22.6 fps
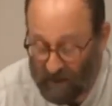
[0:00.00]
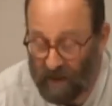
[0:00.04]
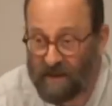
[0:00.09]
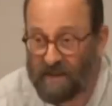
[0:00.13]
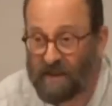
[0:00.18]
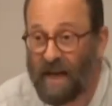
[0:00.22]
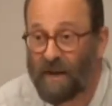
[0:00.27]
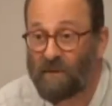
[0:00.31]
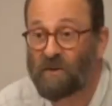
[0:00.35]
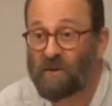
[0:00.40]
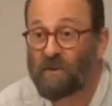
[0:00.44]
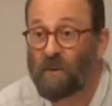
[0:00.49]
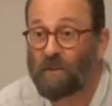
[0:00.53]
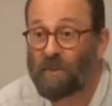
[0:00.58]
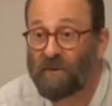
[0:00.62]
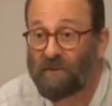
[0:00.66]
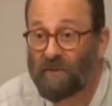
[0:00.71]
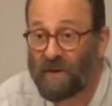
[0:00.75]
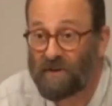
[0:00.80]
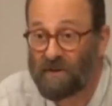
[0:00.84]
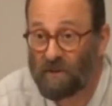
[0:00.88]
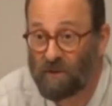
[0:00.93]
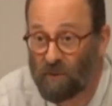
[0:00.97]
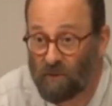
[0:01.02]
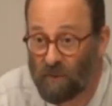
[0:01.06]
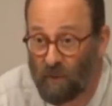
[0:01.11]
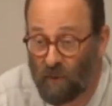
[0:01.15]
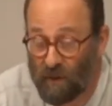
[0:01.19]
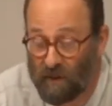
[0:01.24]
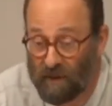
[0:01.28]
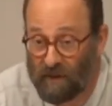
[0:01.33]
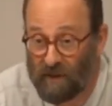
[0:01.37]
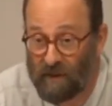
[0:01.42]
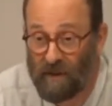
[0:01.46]
At least that is what Professor
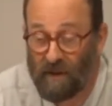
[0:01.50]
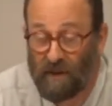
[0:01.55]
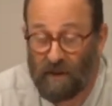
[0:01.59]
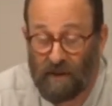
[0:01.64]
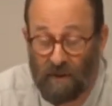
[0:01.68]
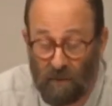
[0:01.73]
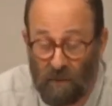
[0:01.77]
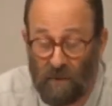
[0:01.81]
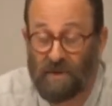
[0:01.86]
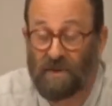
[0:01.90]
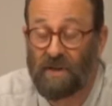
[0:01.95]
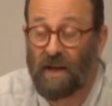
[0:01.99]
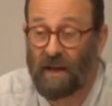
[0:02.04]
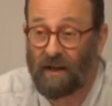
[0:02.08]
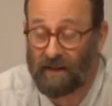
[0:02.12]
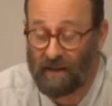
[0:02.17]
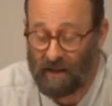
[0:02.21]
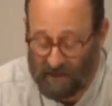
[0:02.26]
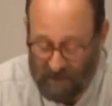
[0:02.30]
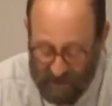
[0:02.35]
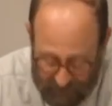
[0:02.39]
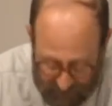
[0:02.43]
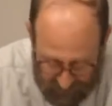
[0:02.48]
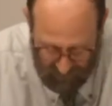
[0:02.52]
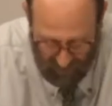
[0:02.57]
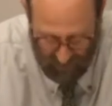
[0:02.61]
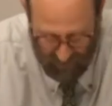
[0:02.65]
Newborn was telling us.